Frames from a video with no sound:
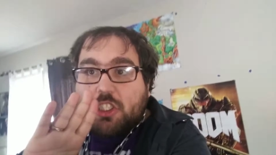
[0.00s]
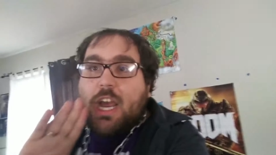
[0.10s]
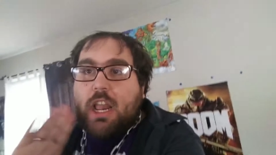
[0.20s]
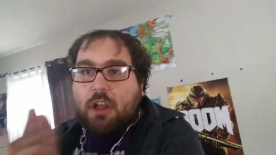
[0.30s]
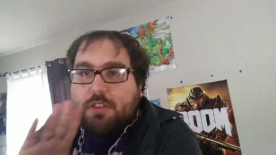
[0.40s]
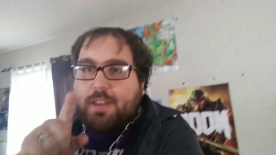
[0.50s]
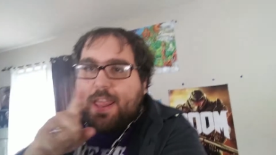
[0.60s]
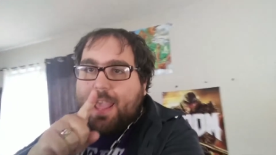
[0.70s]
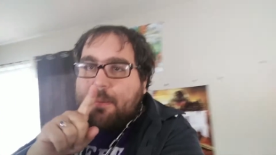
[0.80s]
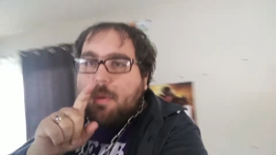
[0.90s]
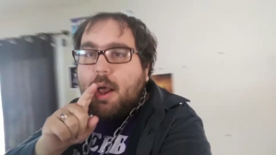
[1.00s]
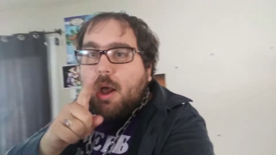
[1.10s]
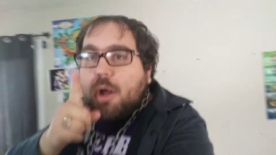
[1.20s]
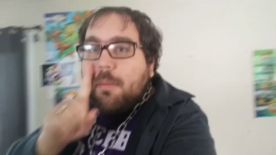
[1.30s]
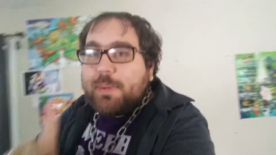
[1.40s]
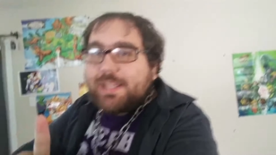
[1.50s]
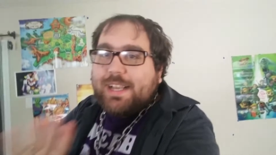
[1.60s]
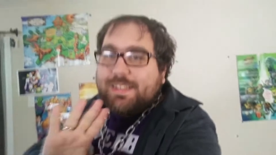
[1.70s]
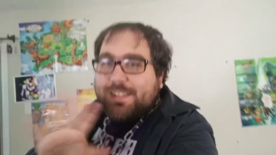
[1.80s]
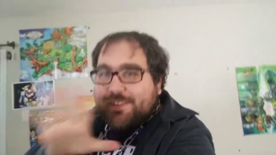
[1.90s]
shout out to them
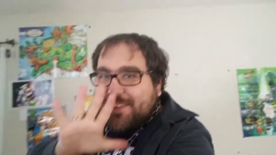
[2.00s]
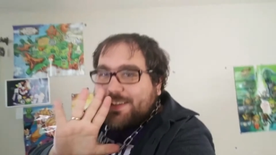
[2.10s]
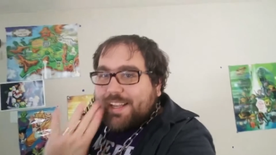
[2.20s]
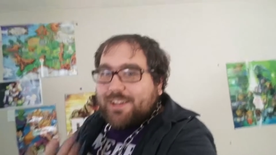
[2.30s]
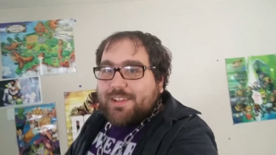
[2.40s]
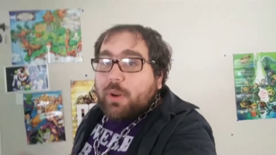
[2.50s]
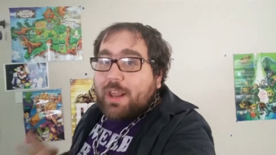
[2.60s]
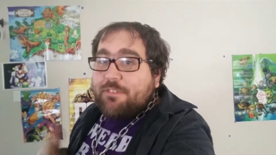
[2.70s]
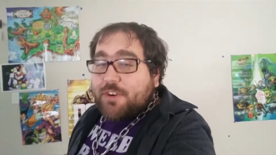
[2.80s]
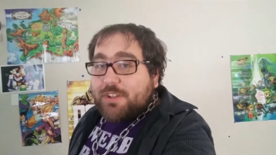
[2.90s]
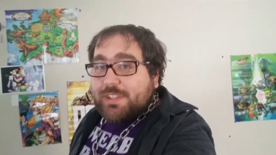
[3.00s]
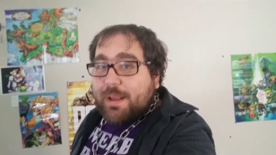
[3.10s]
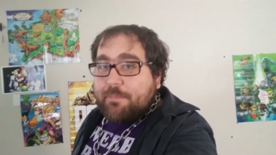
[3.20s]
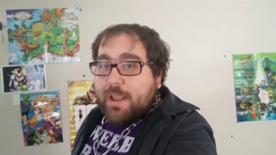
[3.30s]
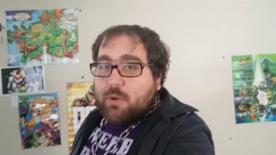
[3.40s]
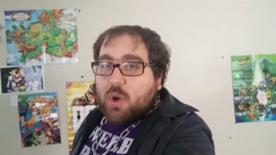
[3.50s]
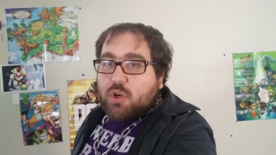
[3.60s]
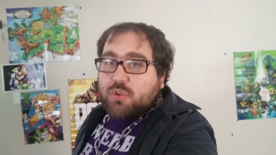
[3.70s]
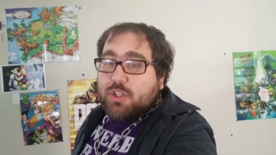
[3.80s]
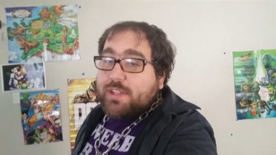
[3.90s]
because here's the deal. When I first got my
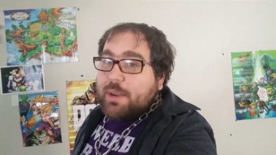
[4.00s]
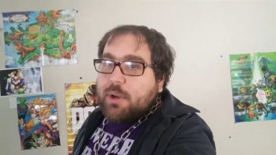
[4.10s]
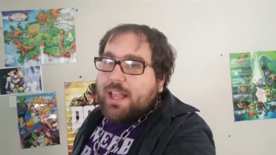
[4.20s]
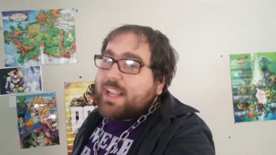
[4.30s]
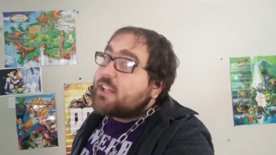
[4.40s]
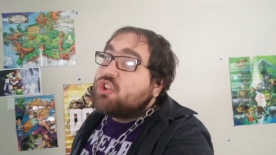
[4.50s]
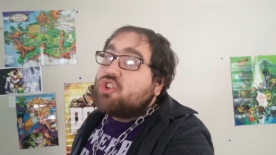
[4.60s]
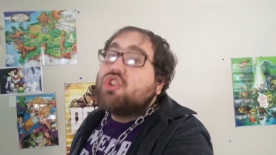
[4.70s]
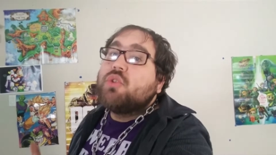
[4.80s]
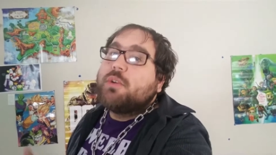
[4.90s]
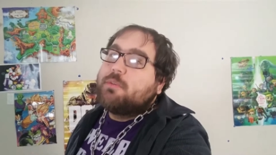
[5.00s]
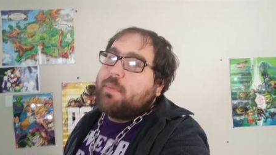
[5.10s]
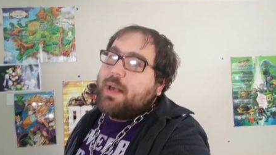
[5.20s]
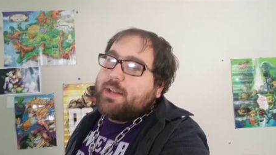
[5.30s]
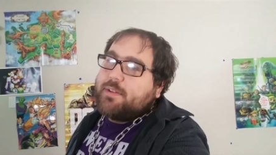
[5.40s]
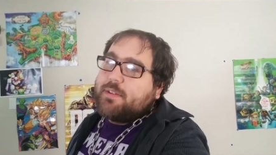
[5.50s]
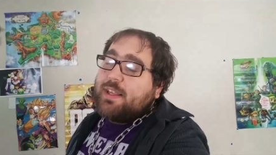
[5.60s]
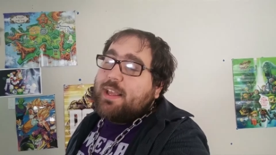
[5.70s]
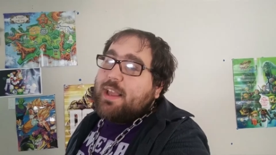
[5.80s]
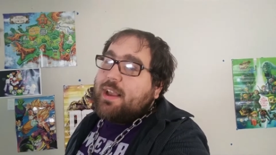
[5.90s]
quote, they were like 200 bucks.
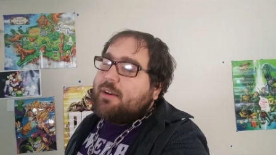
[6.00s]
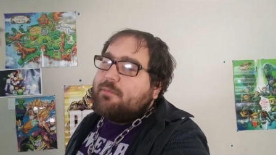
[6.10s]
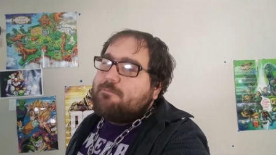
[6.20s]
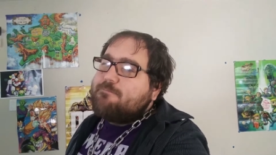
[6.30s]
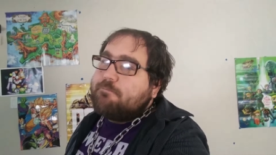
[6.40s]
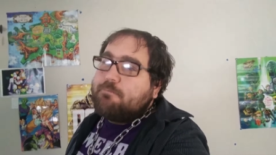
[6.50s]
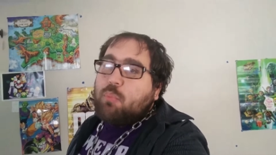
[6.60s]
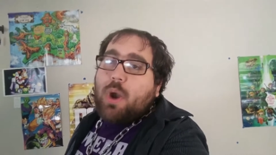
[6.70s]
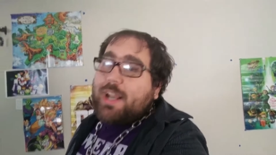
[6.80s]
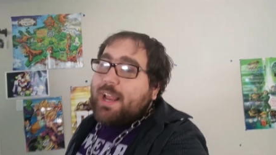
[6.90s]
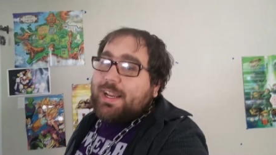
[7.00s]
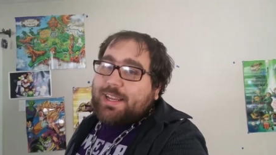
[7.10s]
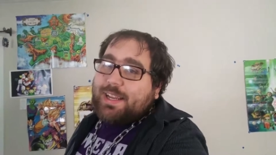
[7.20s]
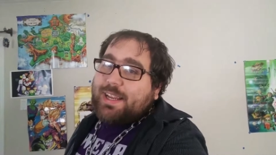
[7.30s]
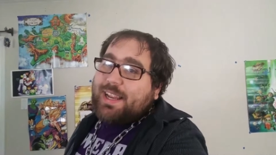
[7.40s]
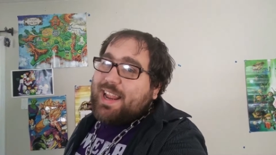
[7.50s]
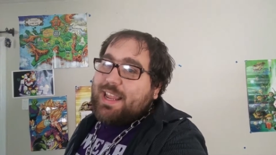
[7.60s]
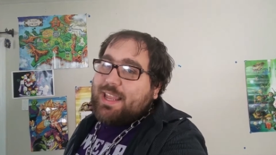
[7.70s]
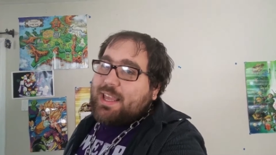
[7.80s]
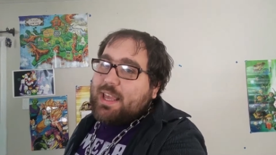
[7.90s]
180
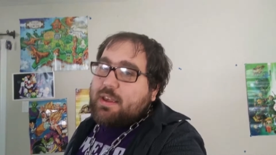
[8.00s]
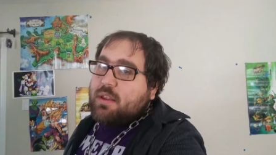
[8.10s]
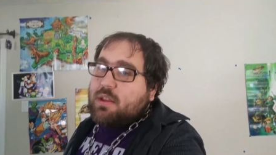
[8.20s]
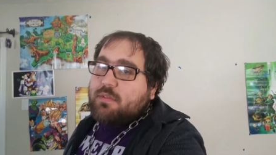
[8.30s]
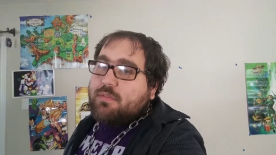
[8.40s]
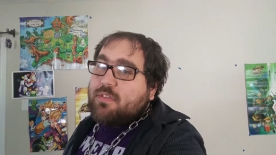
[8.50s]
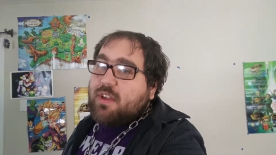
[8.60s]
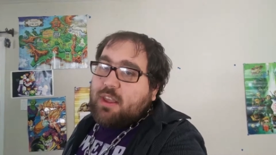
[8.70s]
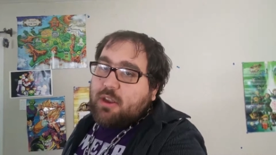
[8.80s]
if